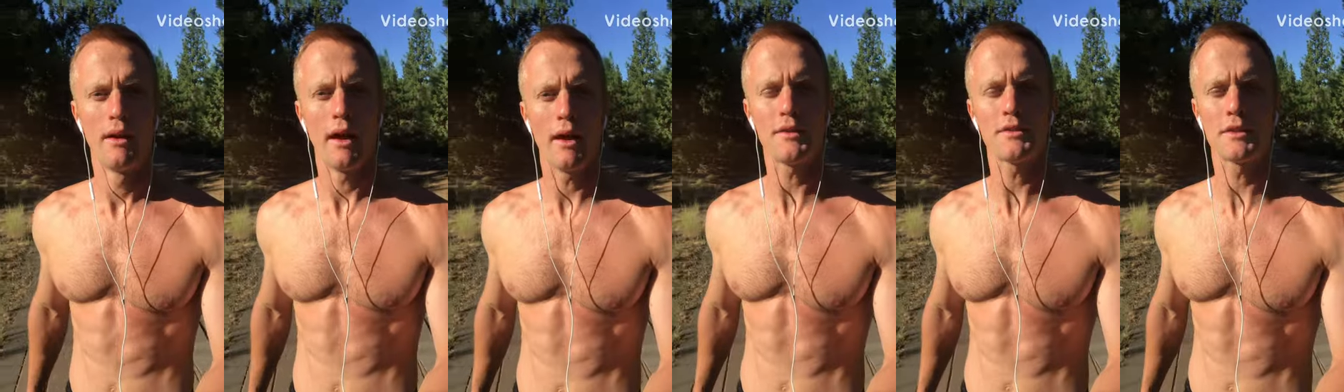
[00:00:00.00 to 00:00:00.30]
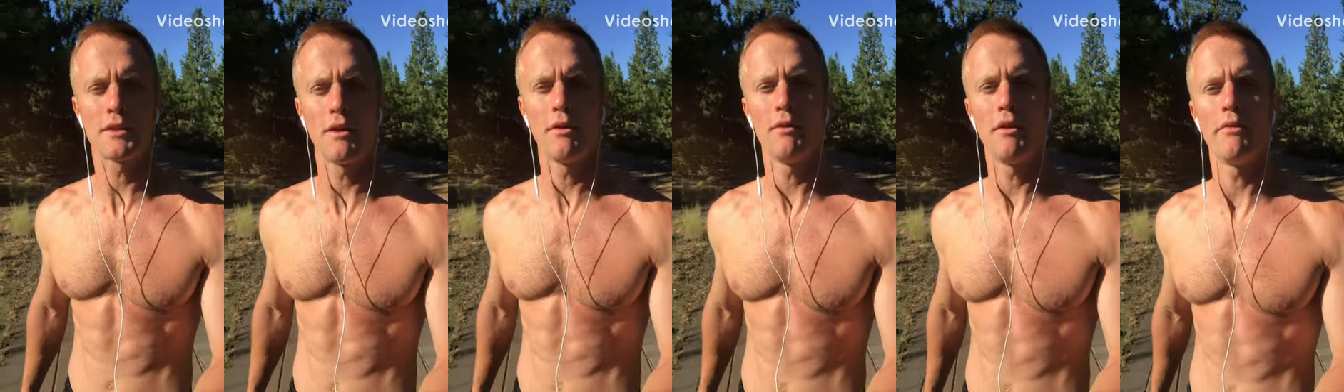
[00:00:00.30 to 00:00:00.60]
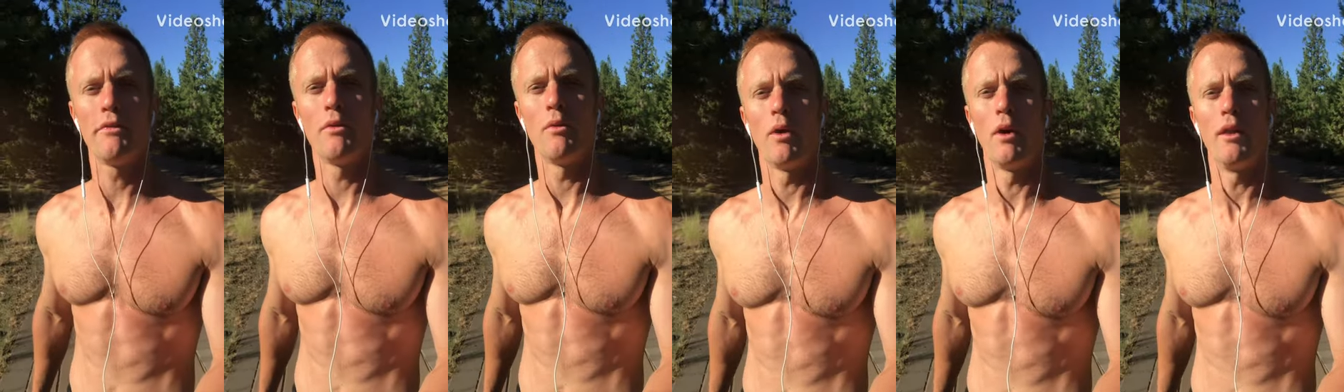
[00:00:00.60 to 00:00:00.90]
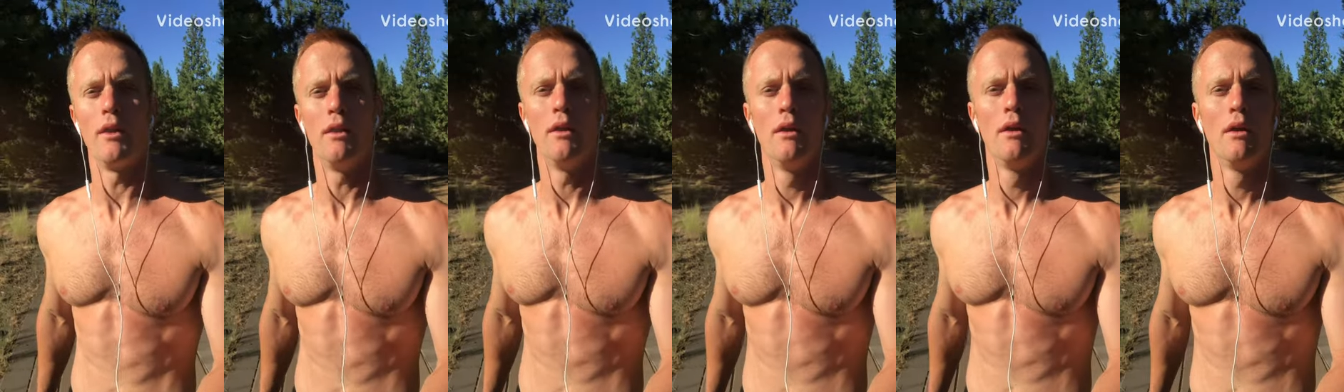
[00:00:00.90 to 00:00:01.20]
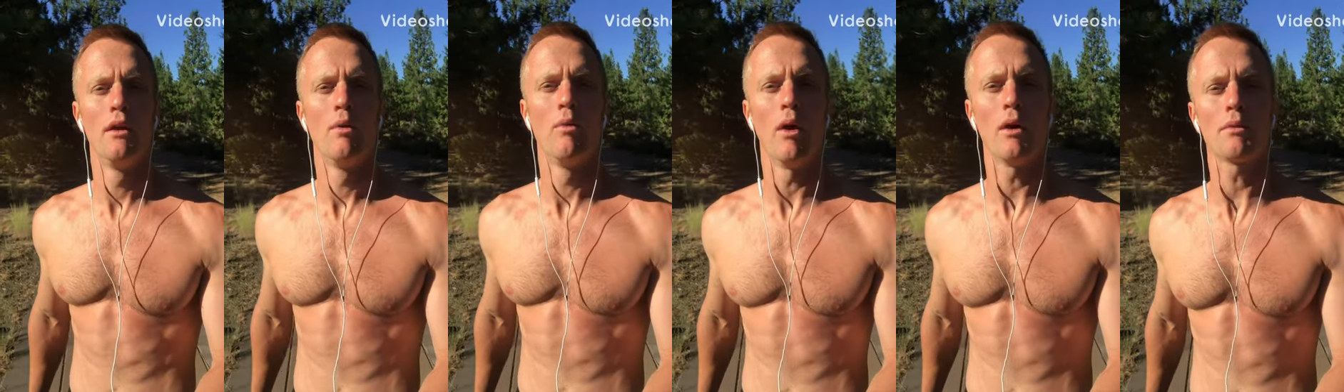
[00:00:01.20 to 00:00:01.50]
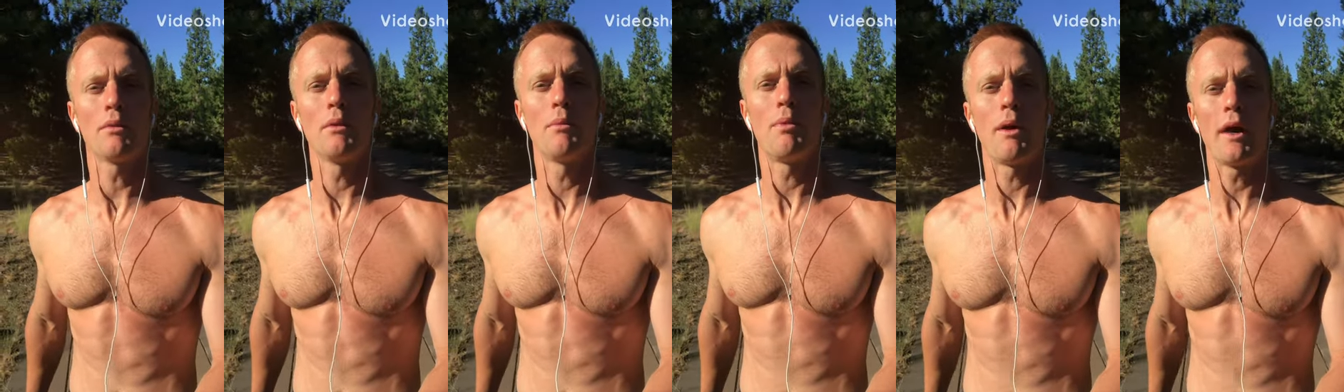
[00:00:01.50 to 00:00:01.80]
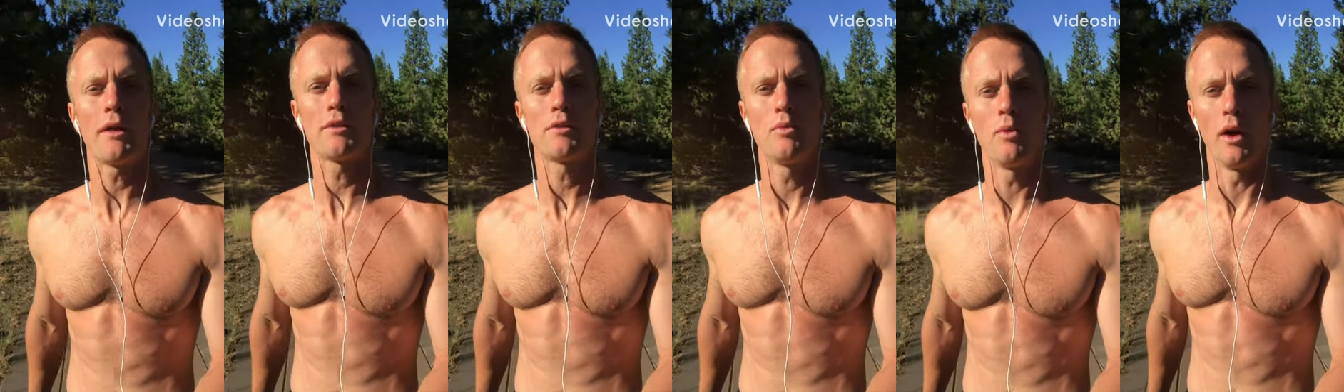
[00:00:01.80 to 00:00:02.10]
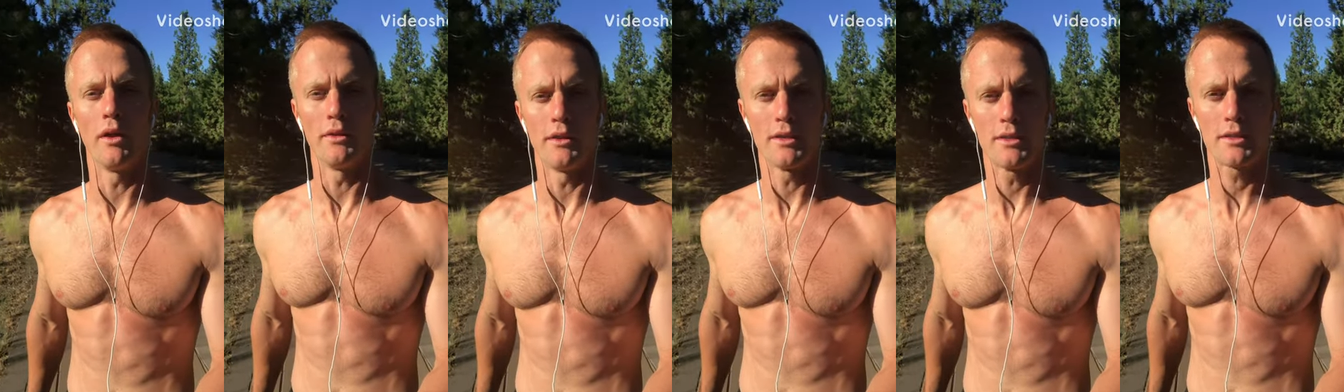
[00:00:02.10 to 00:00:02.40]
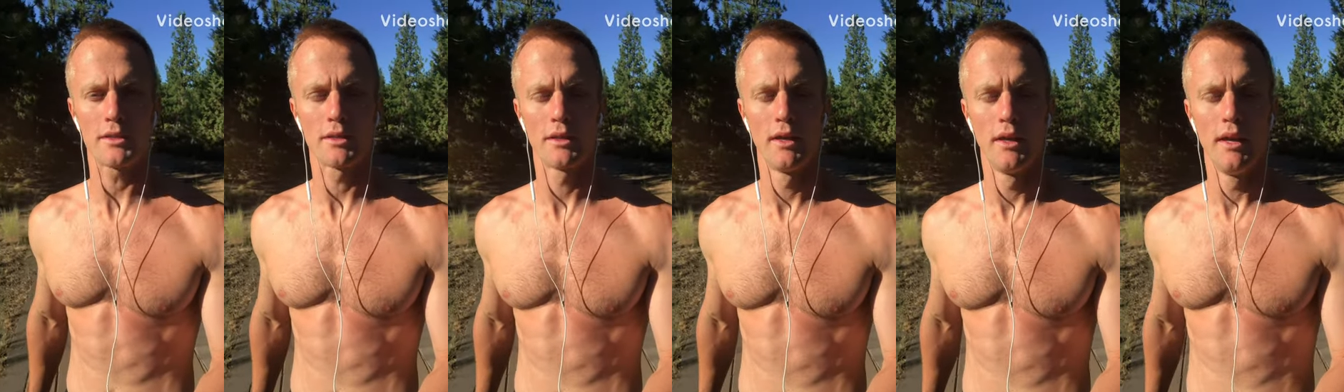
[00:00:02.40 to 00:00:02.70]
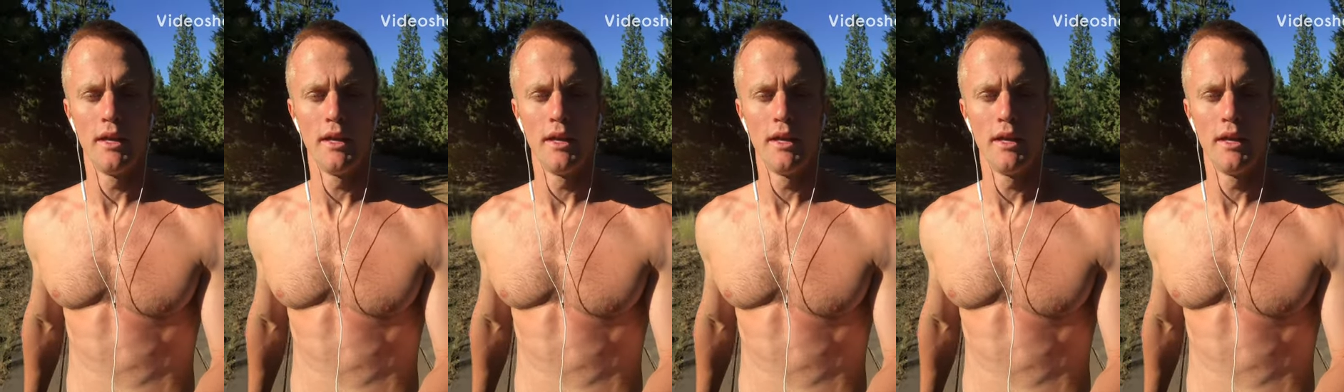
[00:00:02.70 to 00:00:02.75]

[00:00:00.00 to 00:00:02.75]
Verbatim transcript: How's it going everyone? Welcome to Path to Wellness.